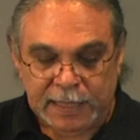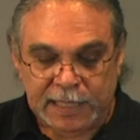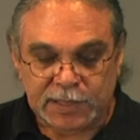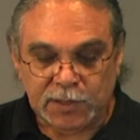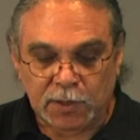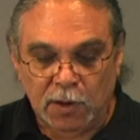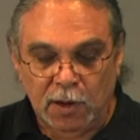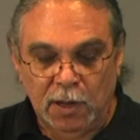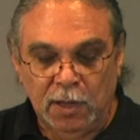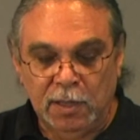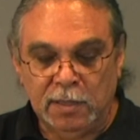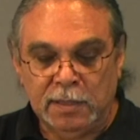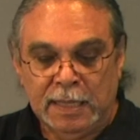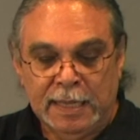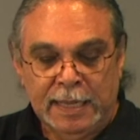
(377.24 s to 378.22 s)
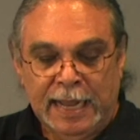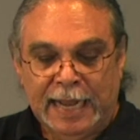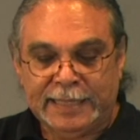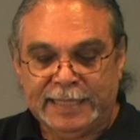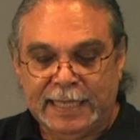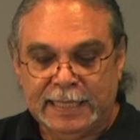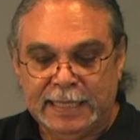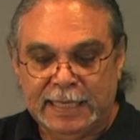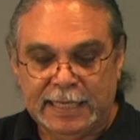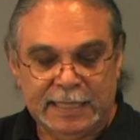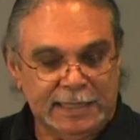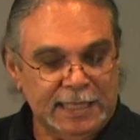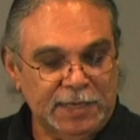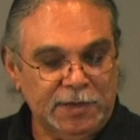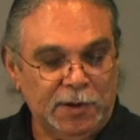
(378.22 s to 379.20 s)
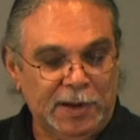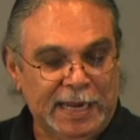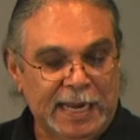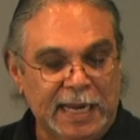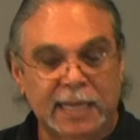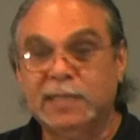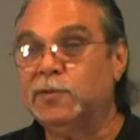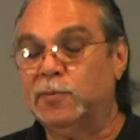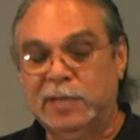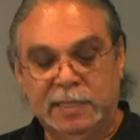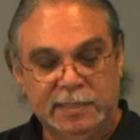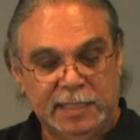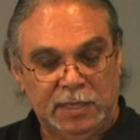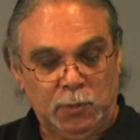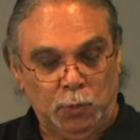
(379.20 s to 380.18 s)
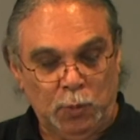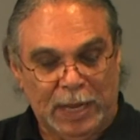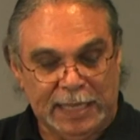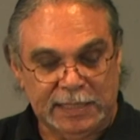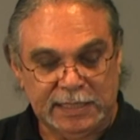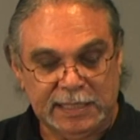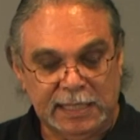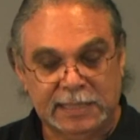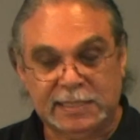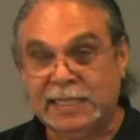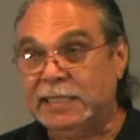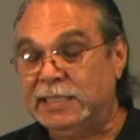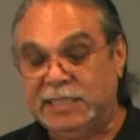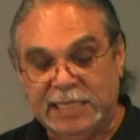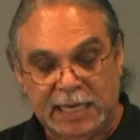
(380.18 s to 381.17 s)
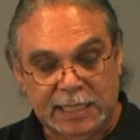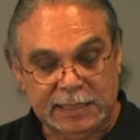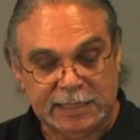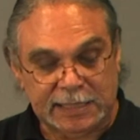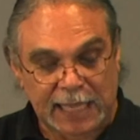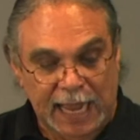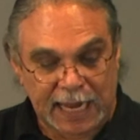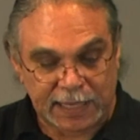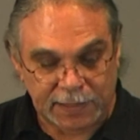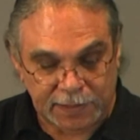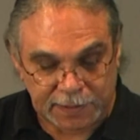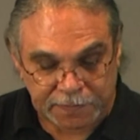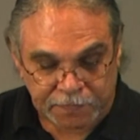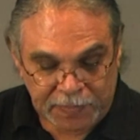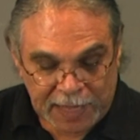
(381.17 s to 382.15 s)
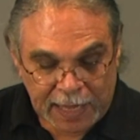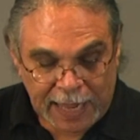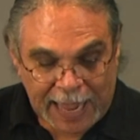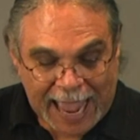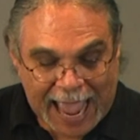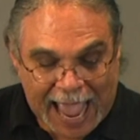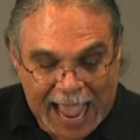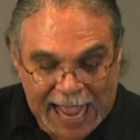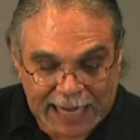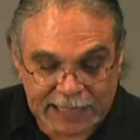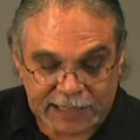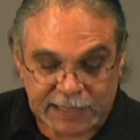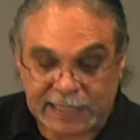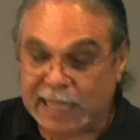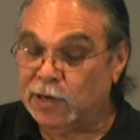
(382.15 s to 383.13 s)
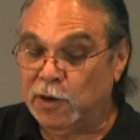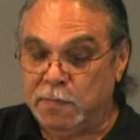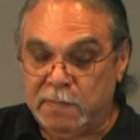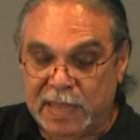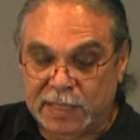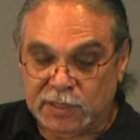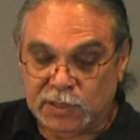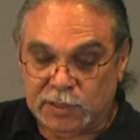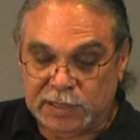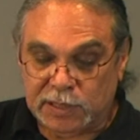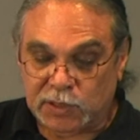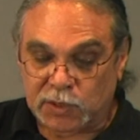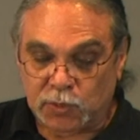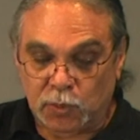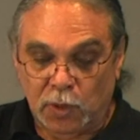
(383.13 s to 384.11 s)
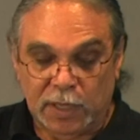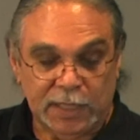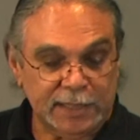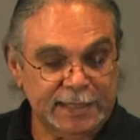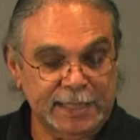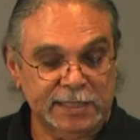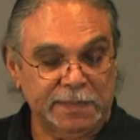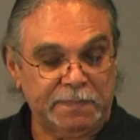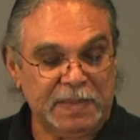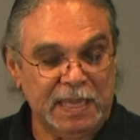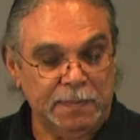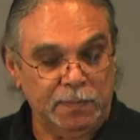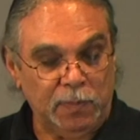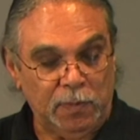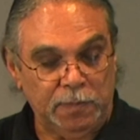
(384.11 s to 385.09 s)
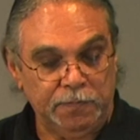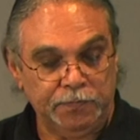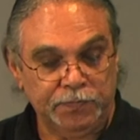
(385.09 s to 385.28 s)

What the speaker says: These are all identities that are ignorant and racist and genocidal acts that are meant to destroy us as a people.